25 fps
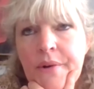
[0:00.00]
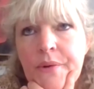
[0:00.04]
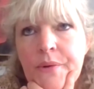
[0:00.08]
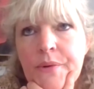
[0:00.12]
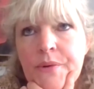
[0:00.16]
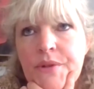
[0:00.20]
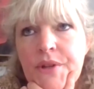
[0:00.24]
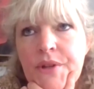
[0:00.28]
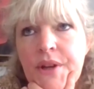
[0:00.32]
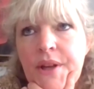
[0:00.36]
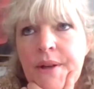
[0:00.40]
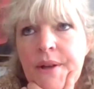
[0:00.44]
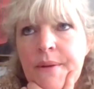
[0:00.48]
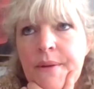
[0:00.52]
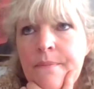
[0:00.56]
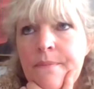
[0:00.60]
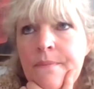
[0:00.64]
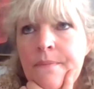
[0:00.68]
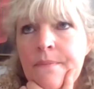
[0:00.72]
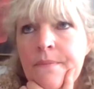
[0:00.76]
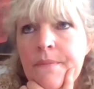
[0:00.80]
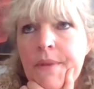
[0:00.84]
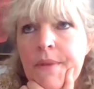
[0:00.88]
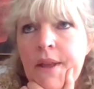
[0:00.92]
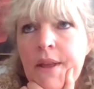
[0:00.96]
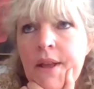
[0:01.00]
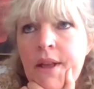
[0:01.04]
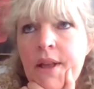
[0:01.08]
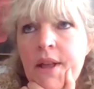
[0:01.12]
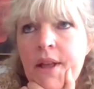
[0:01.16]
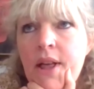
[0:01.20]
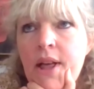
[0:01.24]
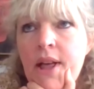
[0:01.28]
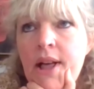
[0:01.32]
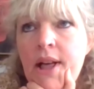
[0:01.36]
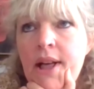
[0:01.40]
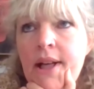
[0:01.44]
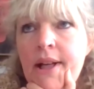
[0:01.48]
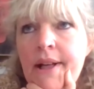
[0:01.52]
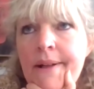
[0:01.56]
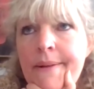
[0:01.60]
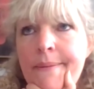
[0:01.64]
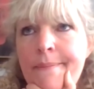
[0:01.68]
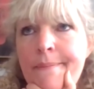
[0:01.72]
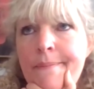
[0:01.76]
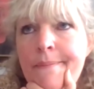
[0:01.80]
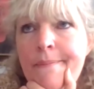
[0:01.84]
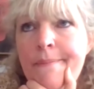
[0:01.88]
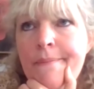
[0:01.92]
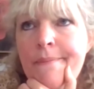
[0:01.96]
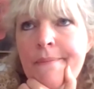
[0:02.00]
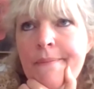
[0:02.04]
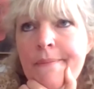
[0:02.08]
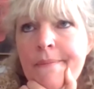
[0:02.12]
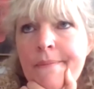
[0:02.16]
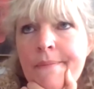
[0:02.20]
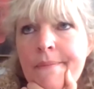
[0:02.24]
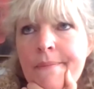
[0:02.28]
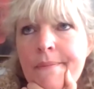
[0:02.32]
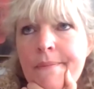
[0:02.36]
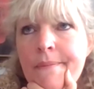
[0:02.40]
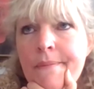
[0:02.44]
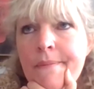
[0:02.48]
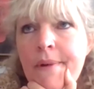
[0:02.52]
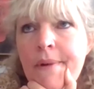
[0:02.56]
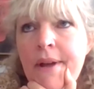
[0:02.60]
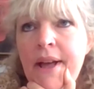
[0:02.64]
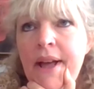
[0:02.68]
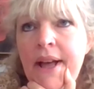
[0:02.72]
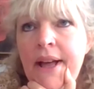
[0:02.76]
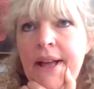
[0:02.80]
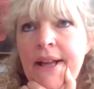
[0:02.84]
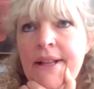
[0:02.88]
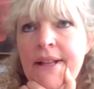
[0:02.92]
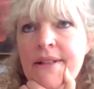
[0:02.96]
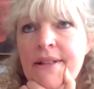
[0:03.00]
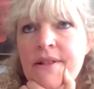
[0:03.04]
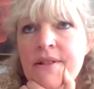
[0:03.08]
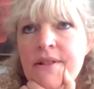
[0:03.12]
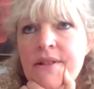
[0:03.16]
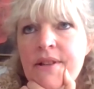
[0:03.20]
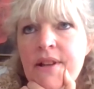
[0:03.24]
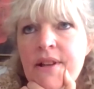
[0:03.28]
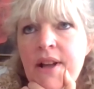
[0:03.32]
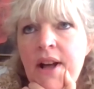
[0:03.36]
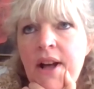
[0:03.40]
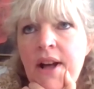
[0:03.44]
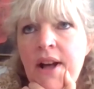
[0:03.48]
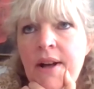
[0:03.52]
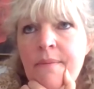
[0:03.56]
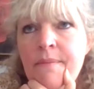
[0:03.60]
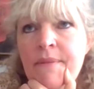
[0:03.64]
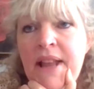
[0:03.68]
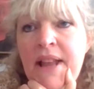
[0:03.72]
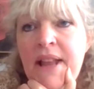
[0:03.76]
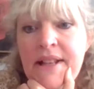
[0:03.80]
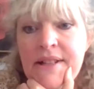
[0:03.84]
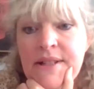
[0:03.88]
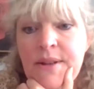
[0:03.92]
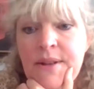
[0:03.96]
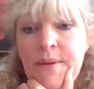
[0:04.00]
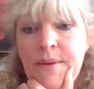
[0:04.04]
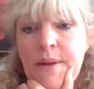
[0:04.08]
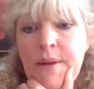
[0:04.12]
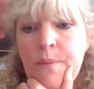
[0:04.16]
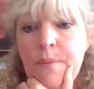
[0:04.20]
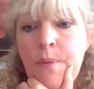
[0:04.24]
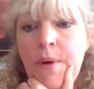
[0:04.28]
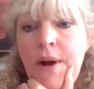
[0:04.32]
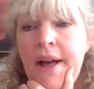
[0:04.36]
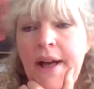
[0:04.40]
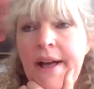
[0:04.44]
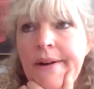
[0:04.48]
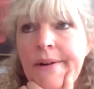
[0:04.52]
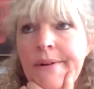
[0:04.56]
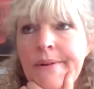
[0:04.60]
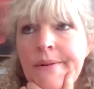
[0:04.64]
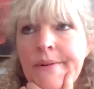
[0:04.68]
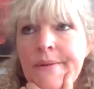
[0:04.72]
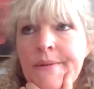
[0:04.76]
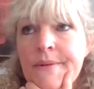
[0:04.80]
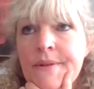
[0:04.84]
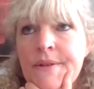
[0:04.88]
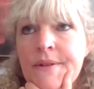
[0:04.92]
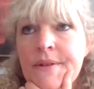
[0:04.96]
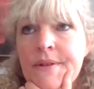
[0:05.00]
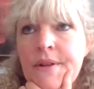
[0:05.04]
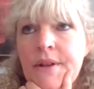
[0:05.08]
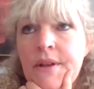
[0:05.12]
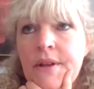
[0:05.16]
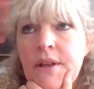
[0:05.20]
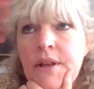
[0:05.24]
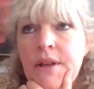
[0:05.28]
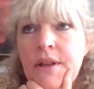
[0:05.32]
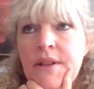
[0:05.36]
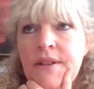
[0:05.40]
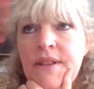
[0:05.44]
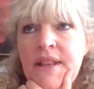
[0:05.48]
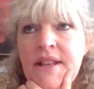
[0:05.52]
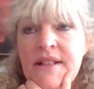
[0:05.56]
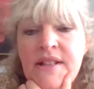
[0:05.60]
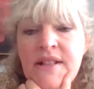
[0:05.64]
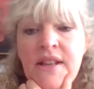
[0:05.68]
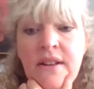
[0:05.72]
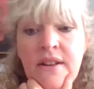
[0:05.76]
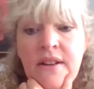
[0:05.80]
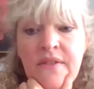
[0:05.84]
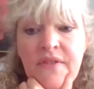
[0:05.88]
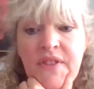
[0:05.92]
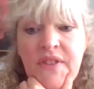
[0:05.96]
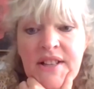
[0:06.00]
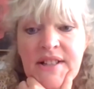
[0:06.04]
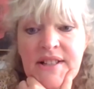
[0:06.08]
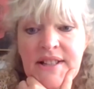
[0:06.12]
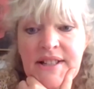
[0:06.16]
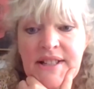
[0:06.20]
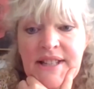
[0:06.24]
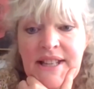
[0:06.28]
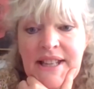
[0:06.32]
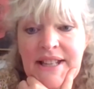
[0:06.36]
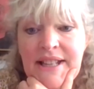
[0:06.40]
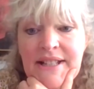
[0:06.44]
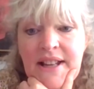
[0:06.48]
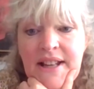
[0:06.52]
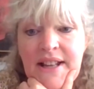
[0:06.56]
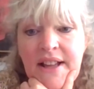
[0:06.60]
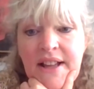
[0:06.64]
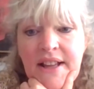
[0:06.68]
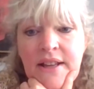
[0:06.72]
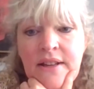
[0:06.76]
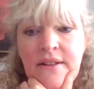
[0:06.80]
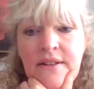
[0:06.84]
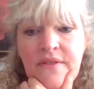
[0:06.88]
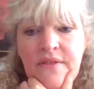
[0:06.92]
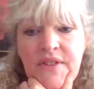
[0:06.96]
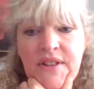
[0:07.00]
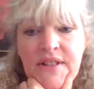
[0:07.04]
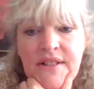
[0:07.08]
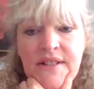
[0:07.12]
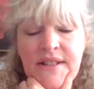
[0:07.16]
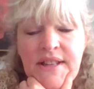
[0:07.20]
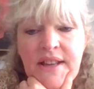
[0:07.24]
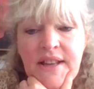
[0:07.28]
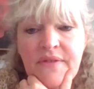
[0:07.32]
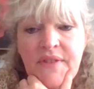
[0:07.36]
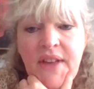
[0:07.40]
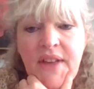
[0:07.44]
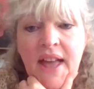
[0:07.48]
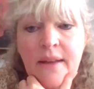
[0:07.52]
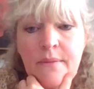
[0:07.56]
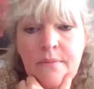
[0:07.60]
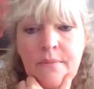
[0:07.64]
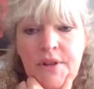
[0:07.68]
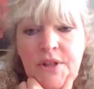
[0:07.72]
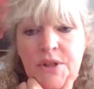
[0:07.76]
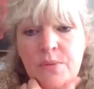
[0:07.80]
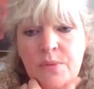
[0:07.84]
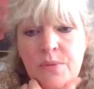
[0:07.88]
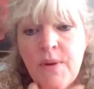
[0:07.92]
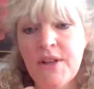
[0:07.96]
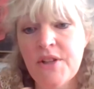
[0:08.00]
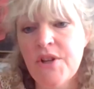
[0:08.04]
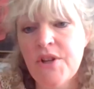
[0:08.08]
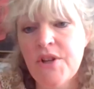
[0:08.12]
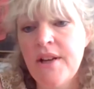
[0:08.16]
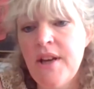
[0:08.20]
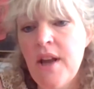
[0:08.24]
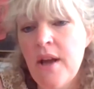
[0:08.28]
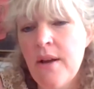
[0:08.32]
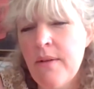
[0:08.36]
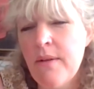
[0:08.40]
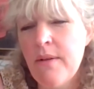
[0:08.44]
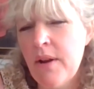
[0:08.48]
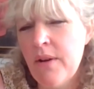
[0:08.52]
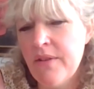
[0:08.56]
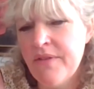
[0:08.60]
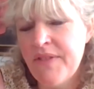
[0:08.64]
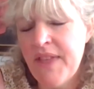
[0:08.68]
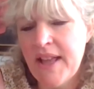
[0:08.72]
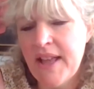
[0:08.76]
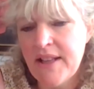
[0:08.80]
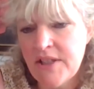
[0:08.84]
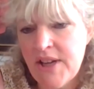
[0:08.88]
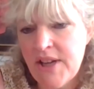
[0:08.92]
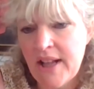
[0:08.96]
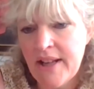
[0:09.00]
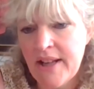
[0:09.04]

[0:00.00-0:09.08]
Oldham, and Let's Do It Wales. There's universities like University of Cambridge, which I know a lot of their